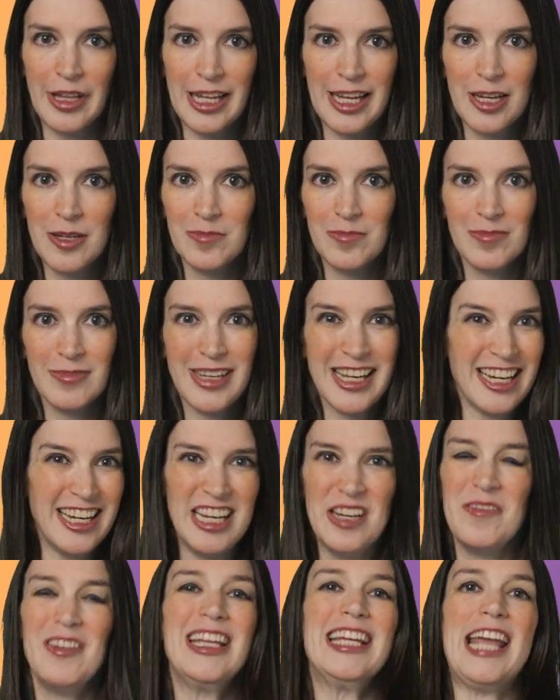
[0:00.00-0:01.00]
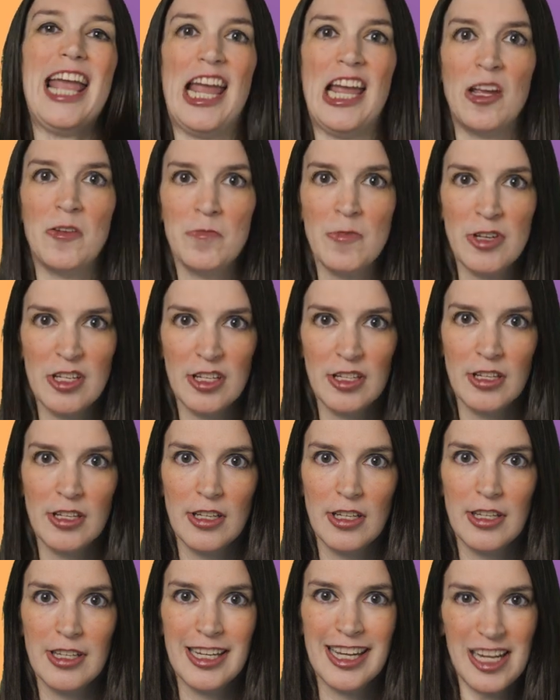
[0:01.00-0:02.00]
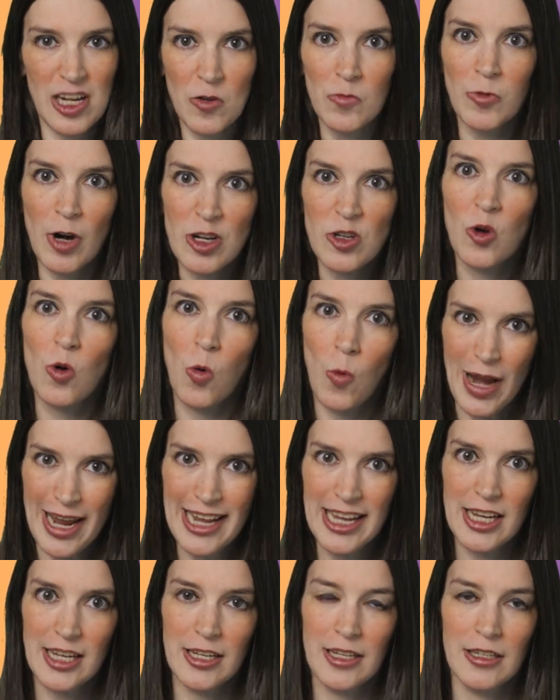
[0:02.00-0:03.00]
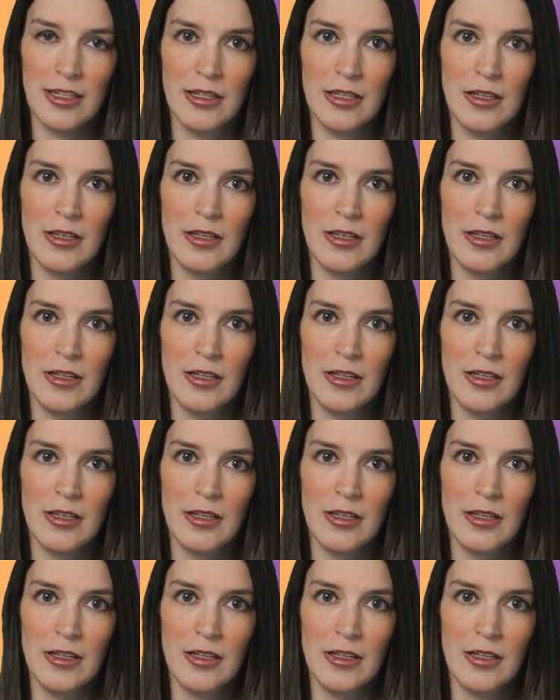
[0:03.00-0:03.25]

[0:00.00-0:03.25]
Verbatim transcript: Like, can it even game? Can it run Quake?